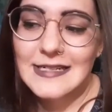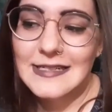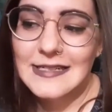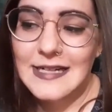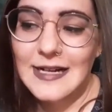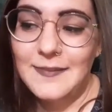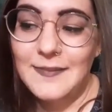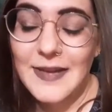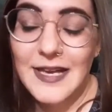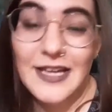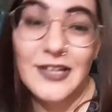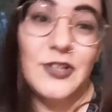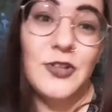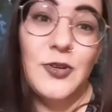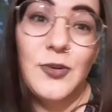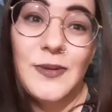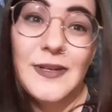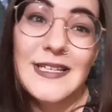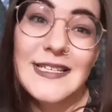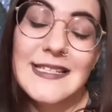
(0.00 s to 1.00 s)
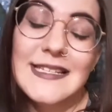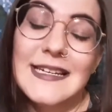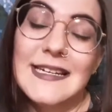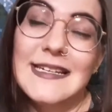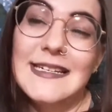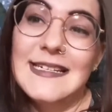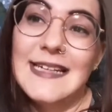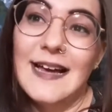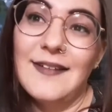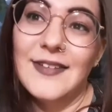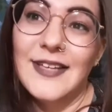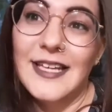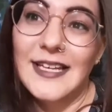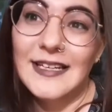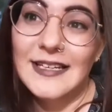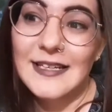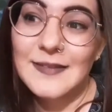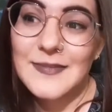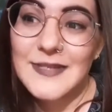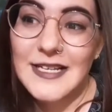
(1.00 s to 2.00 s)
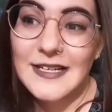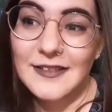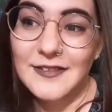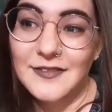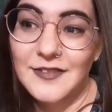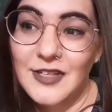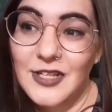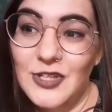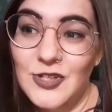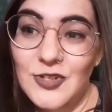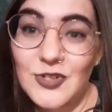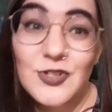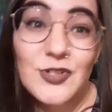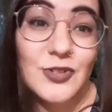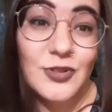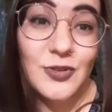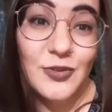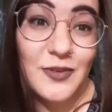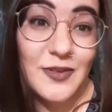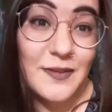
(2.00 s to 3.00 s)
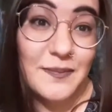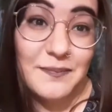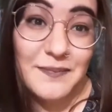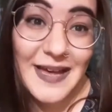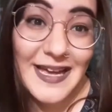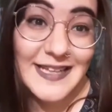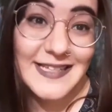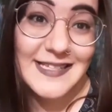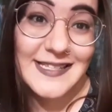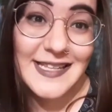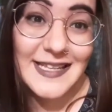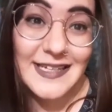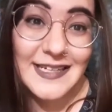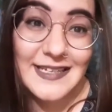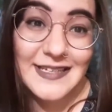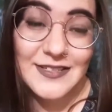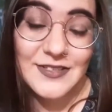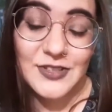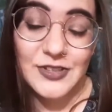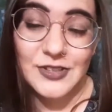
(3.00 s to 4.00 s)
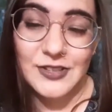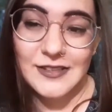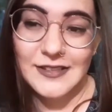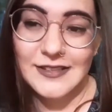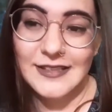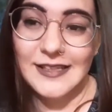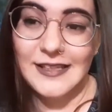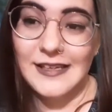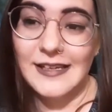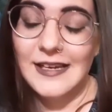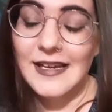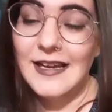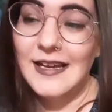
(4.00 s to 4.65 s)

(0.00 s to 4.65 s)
a man who is navigating himself into the mess that is currently